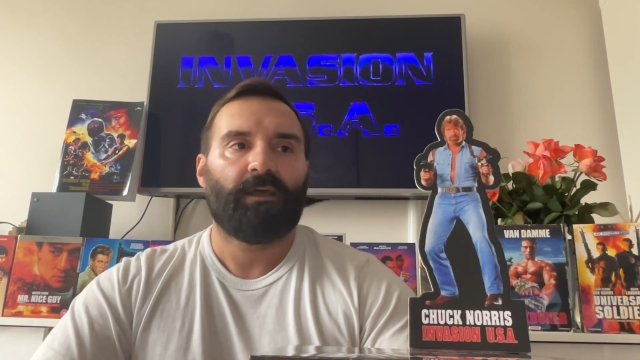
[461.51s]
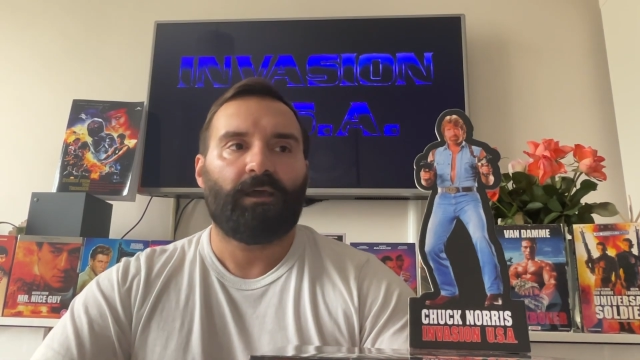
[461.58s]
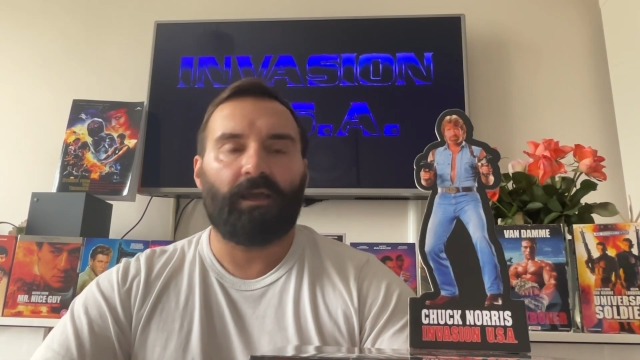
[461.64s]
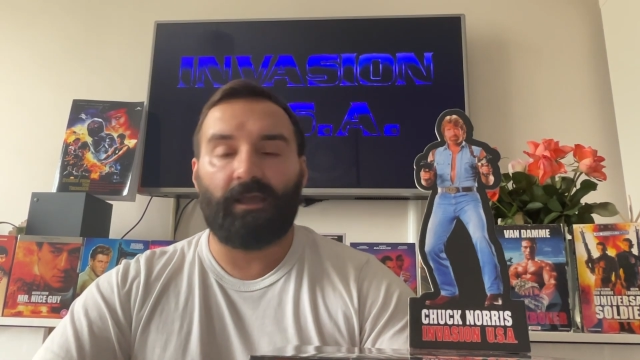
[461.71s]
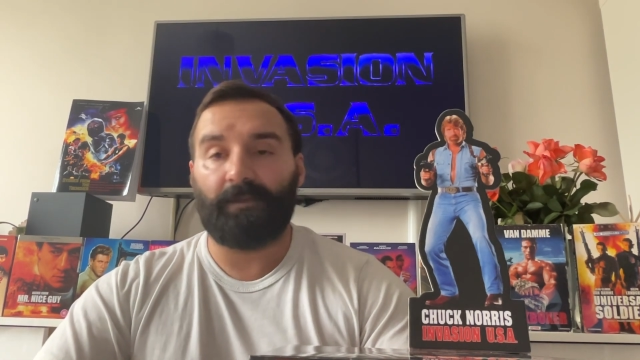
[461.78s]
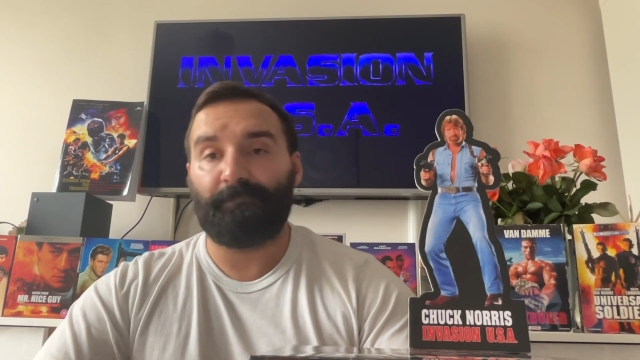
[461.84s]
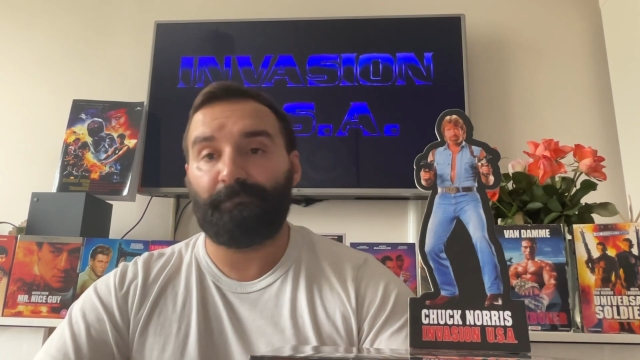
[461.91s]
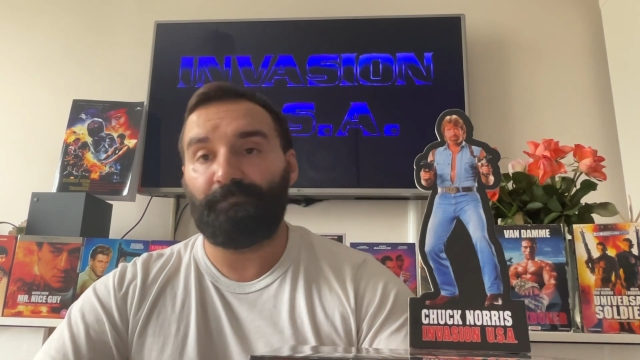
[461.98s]

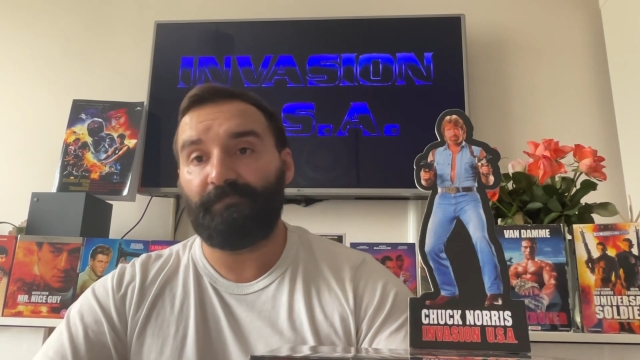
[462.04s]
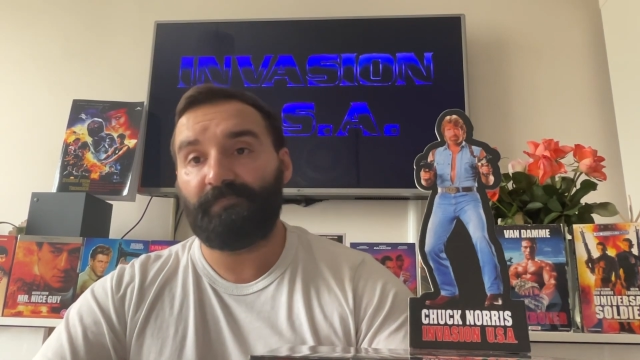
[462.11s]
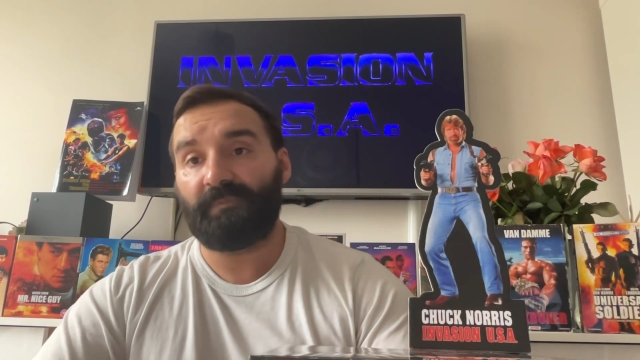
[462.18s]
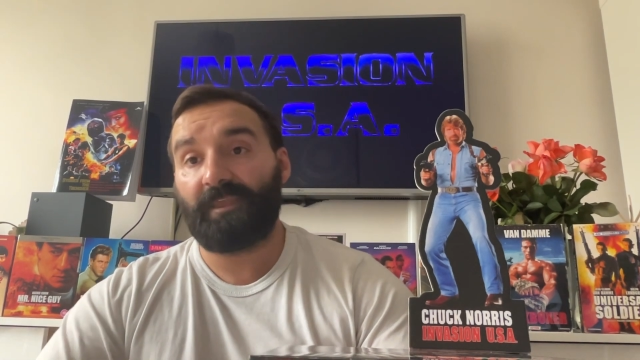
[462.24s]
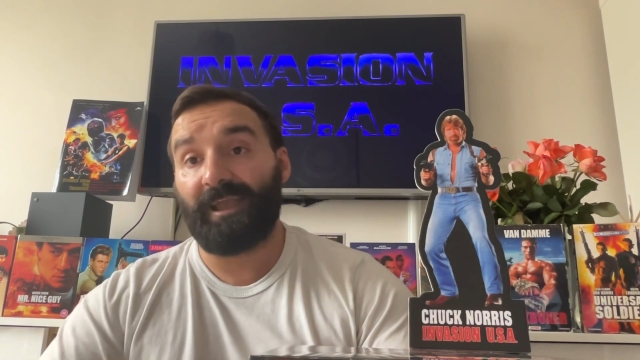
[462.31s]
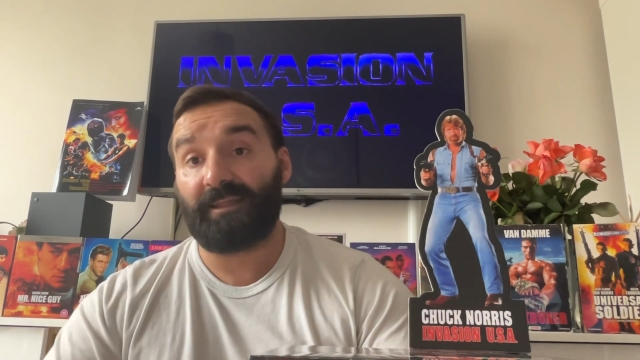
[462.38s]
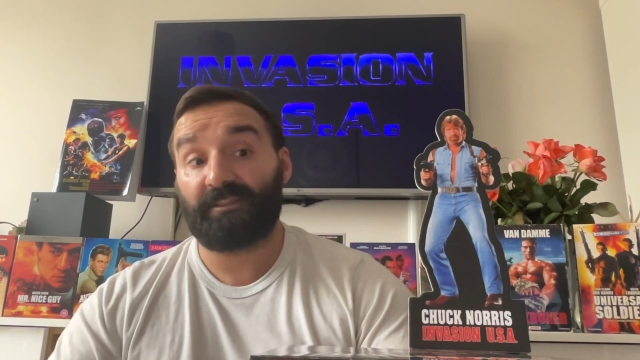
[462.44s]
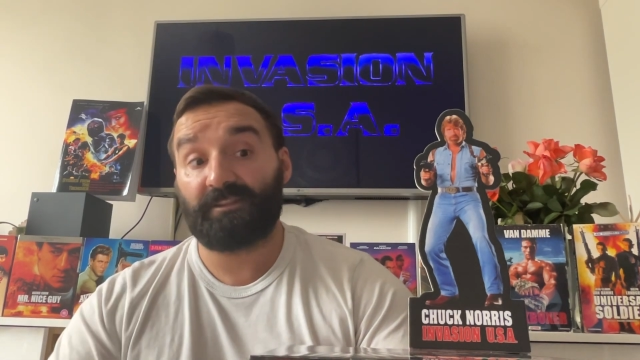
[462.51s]

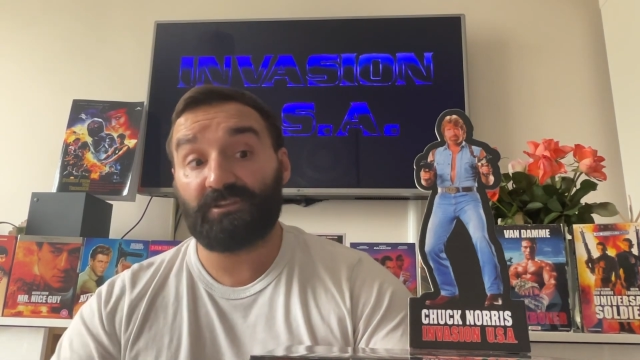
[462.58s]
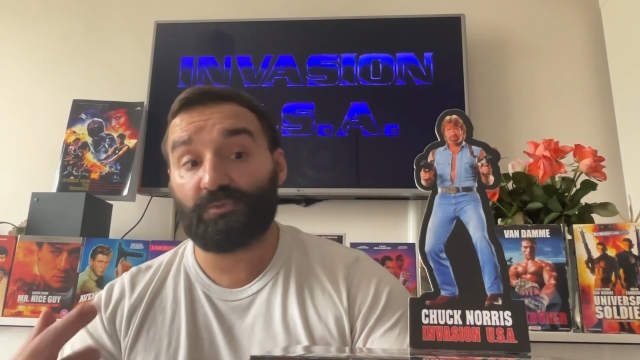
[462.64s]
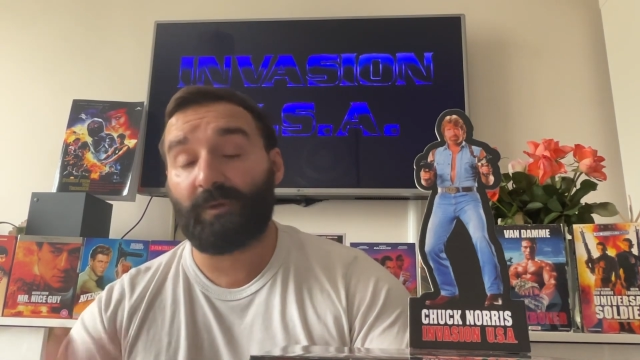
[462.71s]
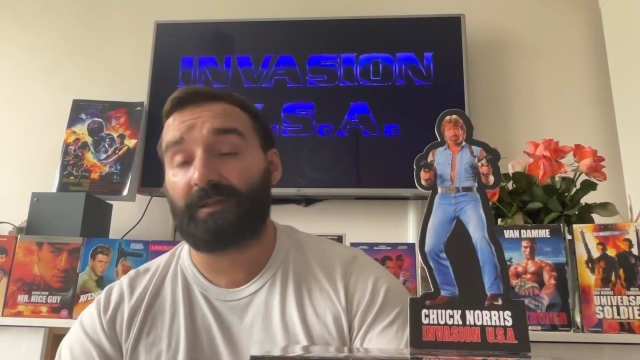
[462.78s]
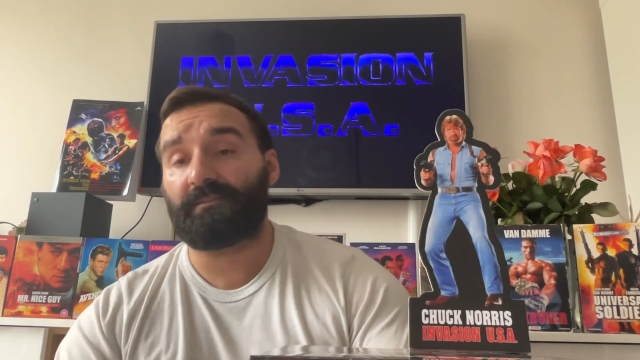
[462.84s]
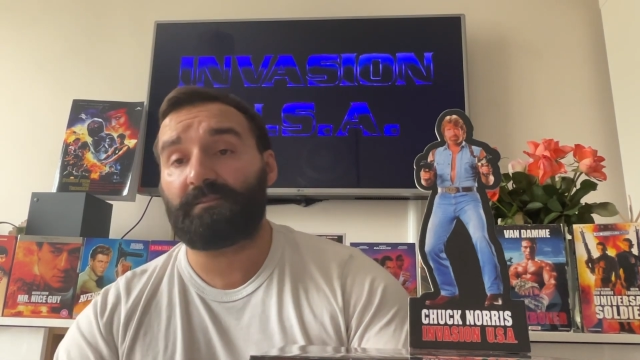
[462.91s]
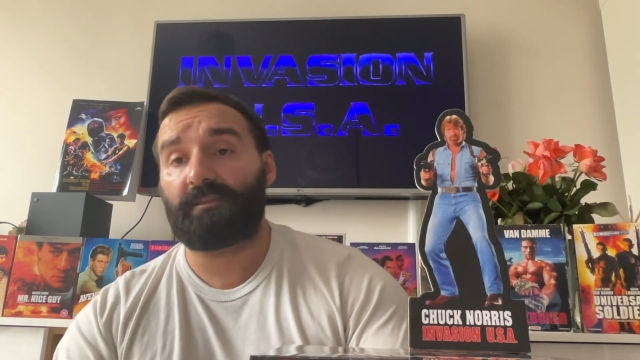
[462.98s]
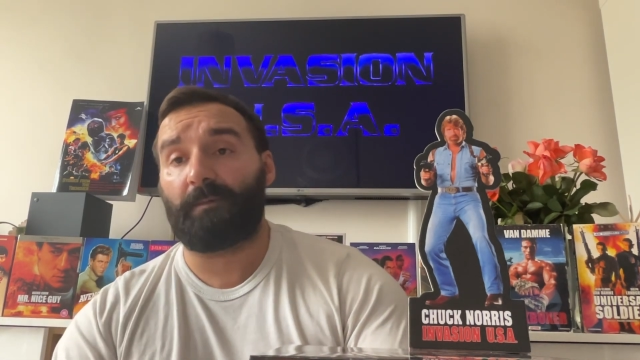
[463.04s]
Yeah, and this
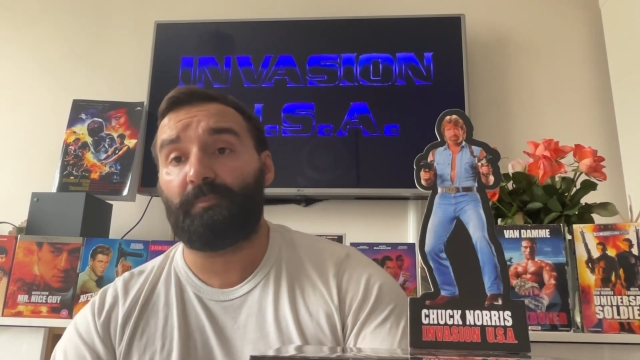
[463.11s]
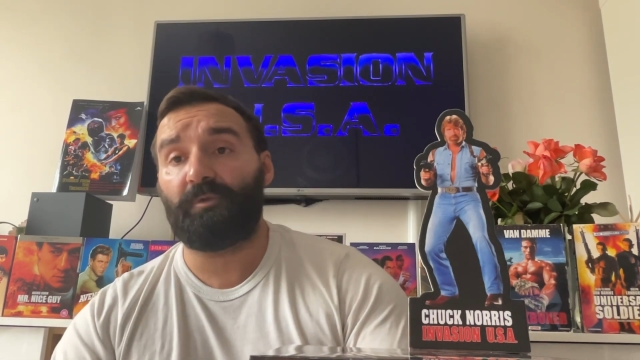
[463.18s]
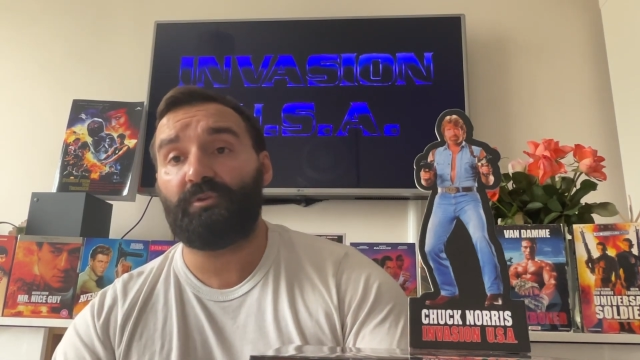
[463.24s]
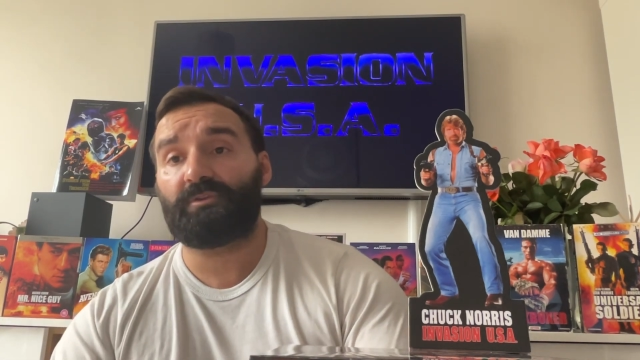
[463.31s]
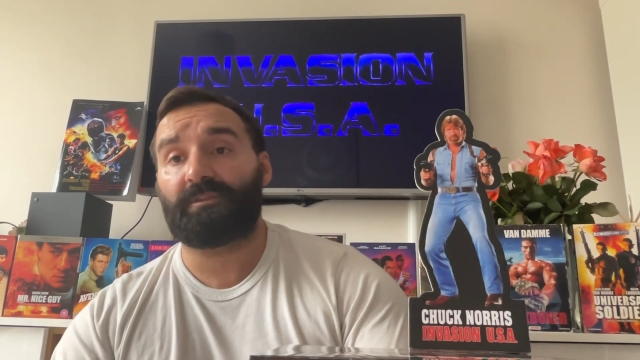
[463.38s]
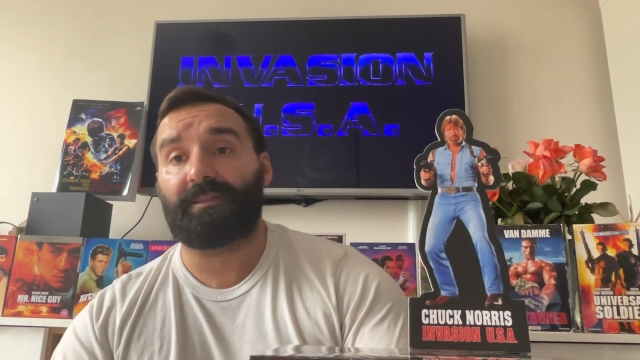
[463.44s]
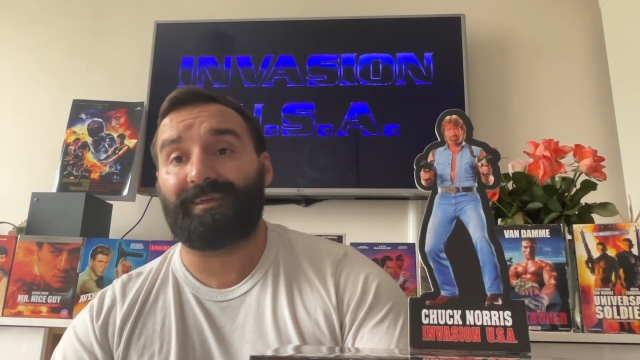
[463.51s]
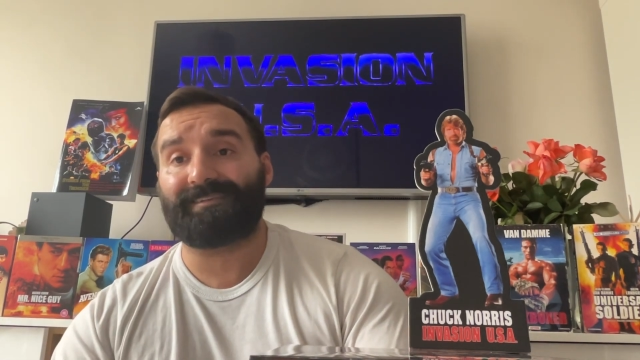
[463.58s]
one
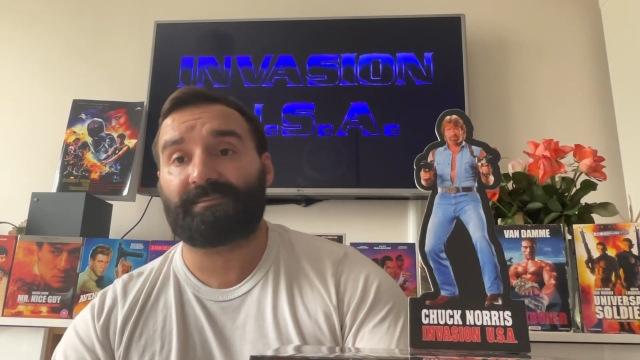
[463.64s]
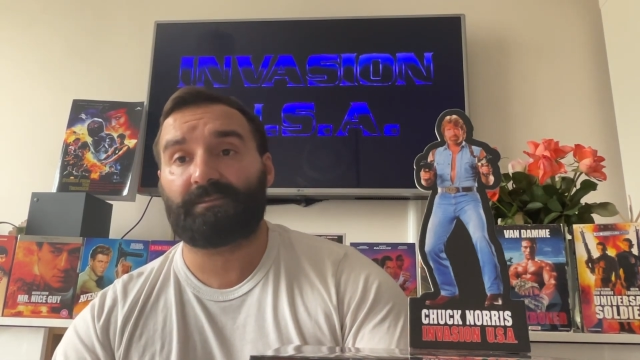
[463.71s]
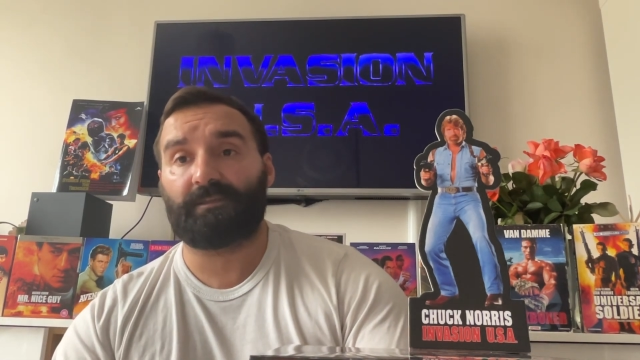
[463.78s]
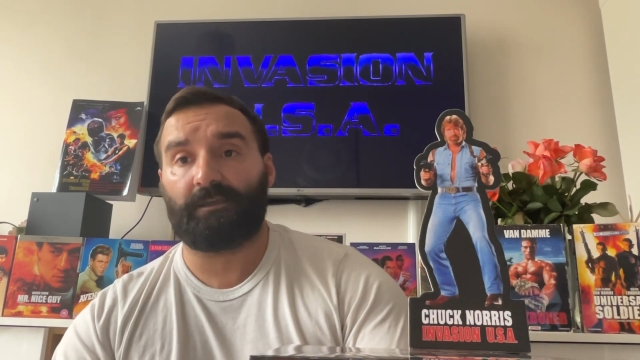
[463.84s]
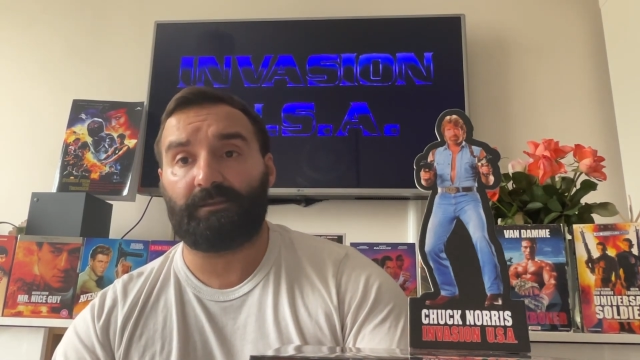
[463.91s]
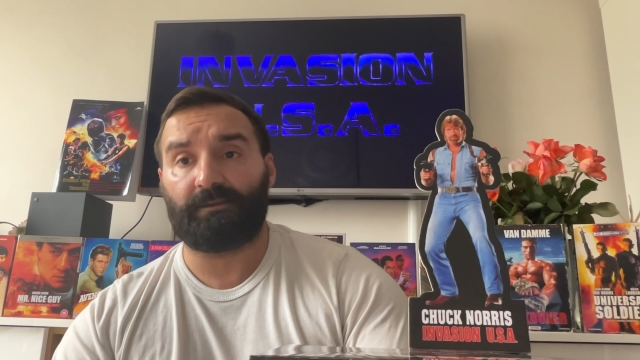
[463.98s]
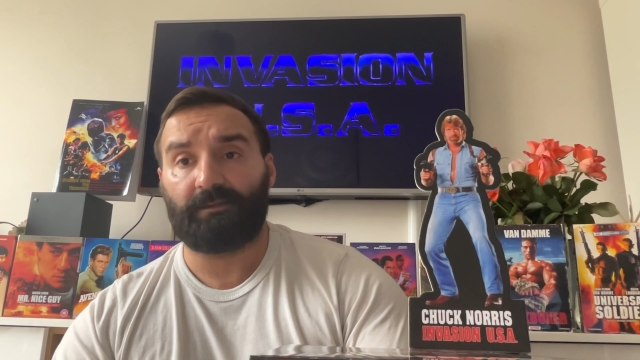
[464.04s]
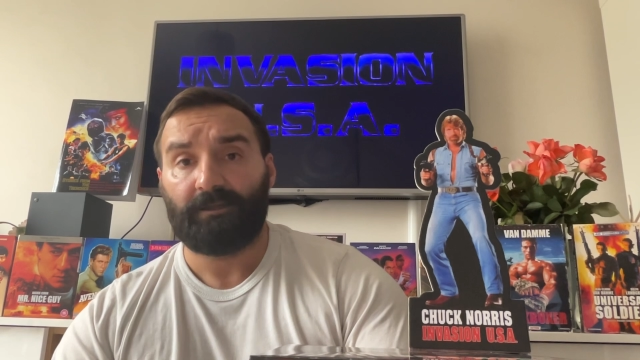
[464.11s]
debuted as
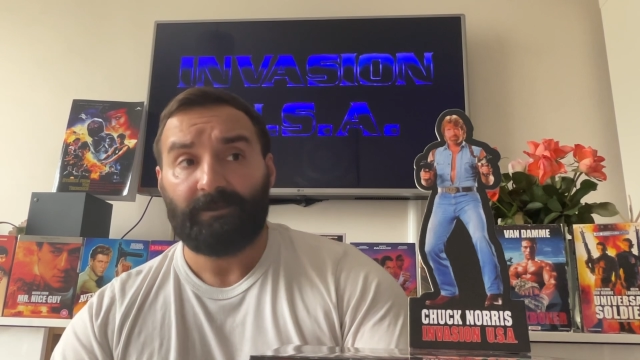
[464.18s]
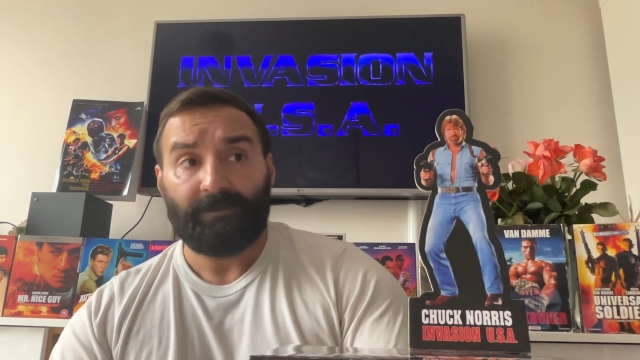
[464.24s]
in.